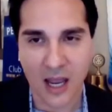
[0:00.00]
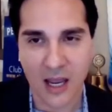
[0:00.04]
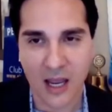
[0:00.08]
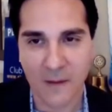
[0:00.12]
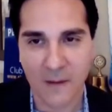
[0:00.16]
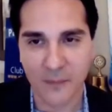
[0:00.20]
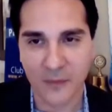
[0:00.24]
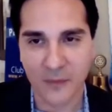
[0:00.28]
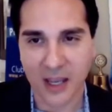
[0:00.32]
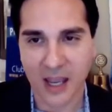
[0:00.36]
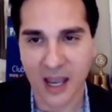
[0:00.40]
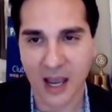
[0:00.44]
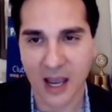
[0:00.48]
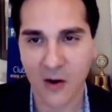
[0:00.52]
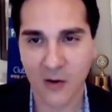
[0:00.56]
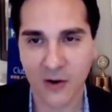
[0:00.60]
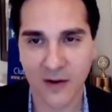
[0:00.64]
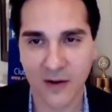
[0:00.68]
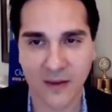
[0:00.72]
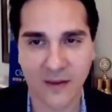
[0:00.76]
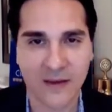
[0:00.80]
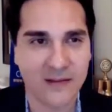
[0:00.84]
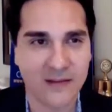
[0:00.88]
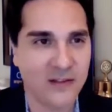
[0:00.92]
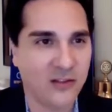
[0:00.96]
How
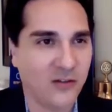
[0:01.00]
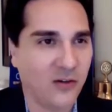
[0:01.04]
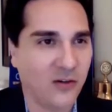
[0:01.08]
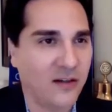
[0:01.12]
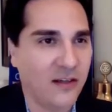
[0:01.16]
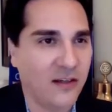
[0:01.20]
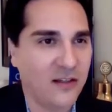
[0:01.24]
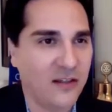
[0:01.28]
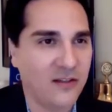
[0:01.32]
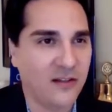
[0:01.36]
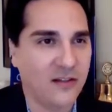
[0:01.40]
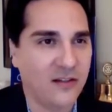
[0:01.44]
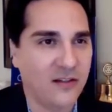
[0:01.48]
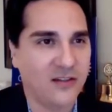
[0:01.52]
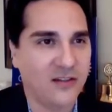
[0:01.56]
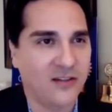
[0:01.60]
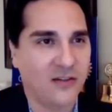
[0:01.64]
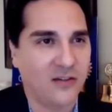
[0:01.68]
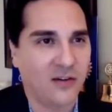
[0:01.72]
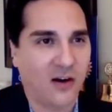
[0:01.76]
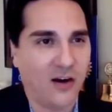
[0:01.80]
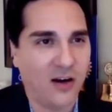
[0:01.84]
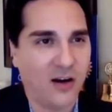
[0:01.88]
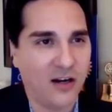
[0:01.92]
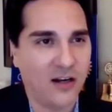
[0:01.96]
did this tradition
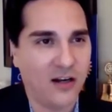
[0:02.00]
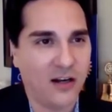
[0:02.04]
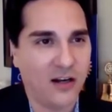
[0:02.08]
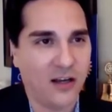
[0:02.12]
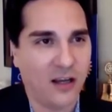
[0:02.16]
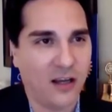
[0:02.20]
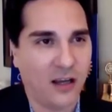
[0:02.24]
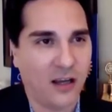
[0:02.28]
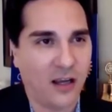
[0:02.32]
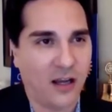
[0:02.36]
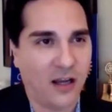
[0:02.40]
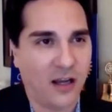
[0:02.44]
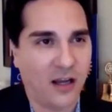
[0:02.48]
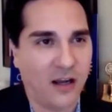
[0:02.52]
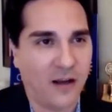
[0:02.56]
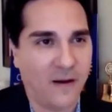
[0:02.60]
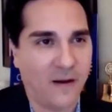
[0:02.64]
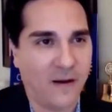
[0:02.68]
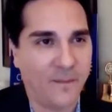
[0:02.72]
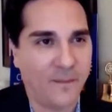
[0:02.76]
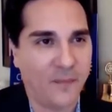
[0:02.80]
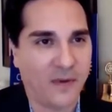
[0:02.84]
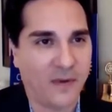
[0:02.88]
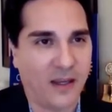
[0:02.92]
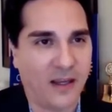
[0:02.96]
start?
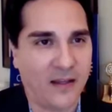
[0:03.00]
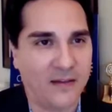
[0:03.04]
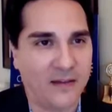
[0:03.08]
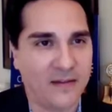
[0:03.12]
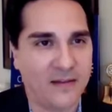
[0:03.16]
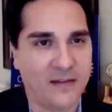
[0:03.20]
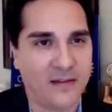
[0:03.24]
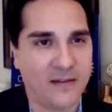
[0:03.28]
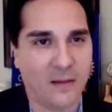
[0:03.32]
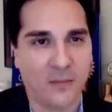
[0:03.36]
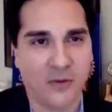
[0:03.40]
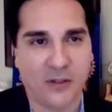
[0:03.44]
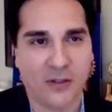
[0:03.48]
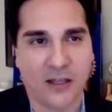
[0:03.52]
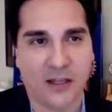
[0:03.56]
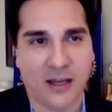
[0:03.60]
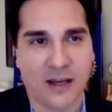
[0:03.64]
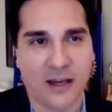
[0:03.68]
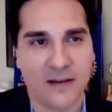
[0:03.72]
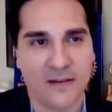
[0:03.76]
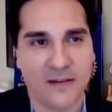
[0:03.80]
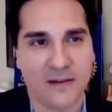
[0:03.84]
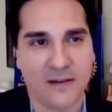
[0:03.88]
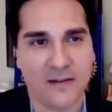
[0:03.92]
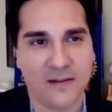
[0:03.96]
It
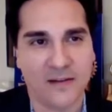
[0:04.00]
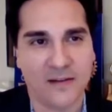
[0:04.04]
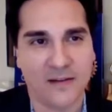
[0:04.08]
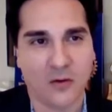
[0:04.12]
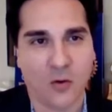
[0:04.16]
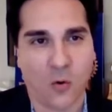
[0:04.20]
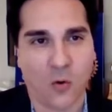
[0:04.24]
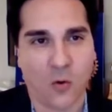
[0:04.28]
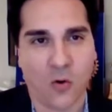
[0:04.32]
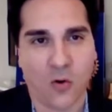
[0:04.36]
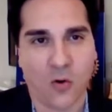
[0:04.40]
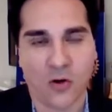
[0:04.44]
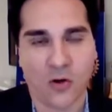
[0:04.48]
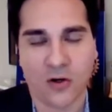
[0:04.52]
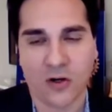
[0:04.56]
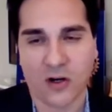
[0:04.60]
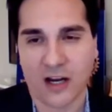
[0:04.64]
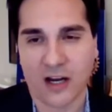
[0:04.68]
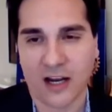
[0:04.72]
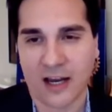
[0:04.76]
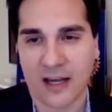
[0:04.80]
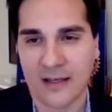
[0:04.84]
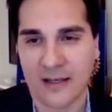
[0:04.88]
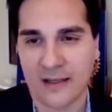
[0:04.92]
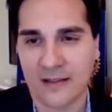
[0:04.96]
symbolizes
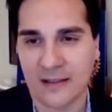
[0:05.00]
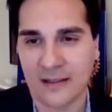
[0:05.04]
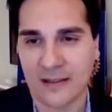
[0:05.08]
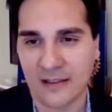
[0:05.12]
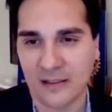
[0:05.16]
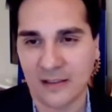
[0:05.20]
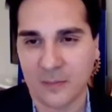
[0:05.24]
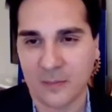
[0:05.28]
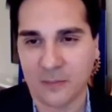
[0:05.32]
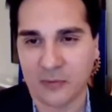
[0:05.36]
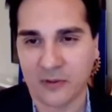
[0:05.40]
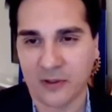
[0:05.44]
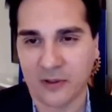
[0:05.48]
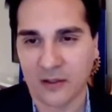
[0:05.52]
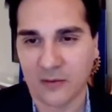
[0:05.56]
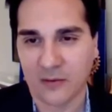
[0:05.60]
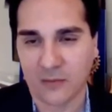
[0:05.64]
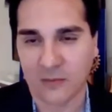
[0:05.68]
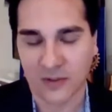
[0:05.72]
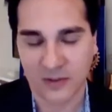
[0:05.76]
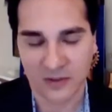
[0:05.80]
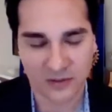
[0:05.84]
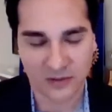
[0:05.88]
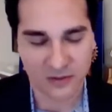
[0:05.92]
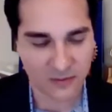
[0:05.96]
order and
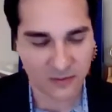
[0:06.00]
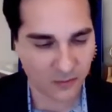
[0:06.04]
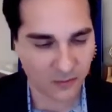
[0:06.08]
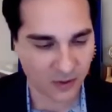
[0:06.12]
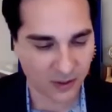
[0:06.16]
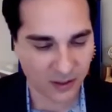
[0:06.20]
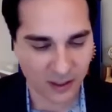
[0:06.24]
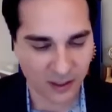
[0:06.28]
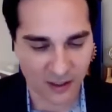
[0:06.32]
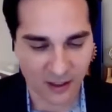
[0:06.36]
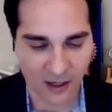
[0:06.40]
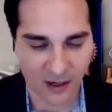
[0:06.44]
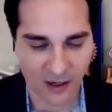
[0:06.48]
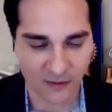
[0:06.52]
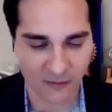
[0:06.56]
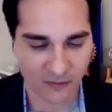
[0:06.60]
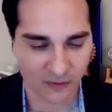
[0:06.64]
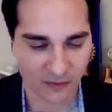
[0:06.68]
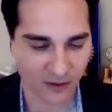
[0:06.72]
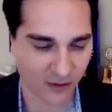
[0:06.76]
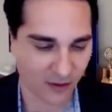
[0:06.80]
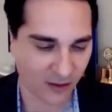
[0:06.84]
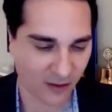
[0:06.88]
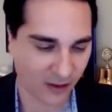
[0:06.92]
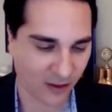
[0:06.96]
discipline. We kick
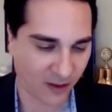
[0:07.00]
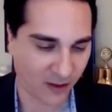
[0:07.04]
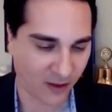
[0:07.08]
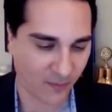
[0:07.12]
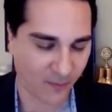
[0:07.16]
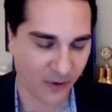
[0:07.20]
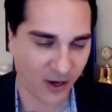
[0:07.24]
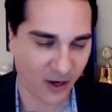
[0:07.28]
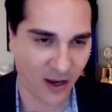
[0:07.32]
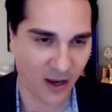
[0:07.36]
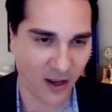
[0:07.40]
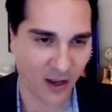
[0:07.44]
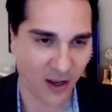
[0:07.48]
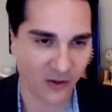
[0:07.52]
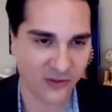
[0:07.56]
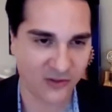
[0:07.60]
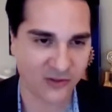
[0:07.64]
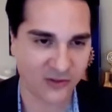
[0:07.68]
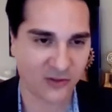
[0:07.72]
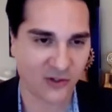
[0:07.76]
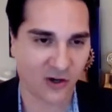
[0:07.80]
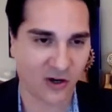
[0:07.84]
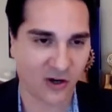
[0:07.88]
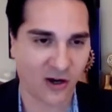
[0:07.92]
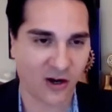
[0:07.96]
off the bell to
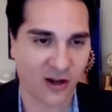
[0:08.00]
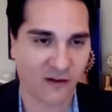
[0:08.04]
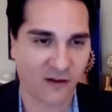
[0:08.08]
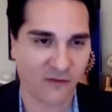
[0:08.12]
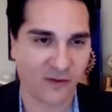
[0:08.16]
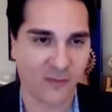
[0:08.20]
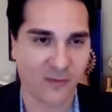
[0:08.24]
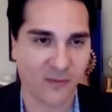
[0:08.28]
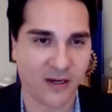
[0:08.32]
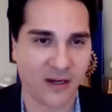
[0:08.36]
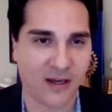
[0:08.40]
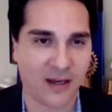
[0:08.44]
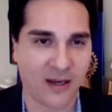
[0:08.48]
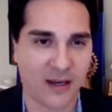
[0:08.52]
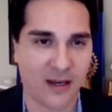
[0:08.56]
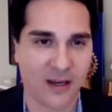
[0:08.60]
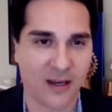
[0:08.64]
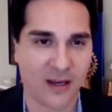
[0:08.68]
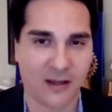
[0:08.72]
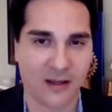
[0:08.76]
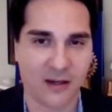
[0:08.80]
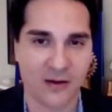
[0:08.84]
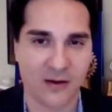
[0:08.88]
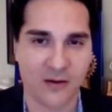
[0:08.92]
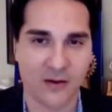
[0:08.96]
start off the meeting,
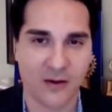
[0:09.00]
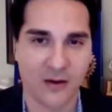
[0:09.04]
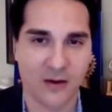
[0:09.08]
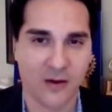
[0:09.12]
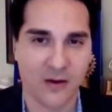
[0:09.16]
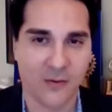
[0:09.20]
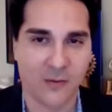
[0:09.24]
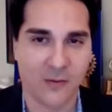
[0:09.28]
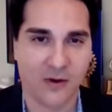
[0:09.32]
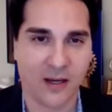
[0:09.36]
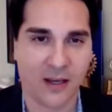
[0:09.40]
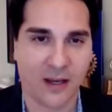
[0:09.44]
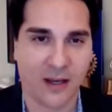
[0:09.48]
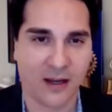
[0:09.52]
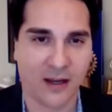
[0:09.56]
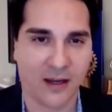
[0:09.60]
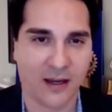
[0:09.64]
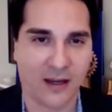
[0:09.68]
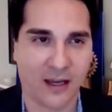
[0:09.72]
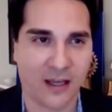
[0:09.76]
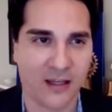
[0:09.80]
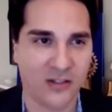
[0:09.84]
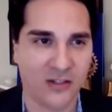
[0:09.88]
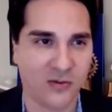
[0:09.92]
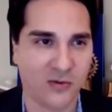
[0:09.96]
and then we hit it
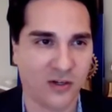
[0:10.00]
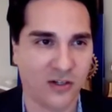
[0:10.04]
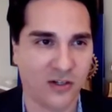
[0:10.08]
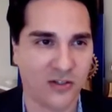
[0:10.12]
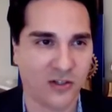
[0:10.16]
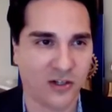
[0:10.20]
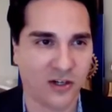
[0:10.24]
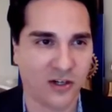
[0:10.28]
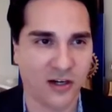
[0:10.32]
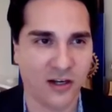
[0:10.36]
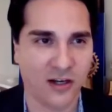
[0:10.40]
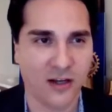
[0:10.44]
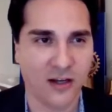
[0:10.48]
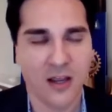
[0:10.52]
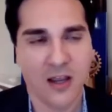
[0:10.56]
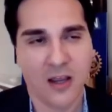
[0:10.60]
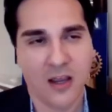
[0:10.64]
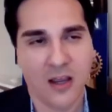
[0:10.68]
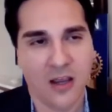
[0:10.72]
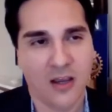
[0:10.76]
again to adjourn.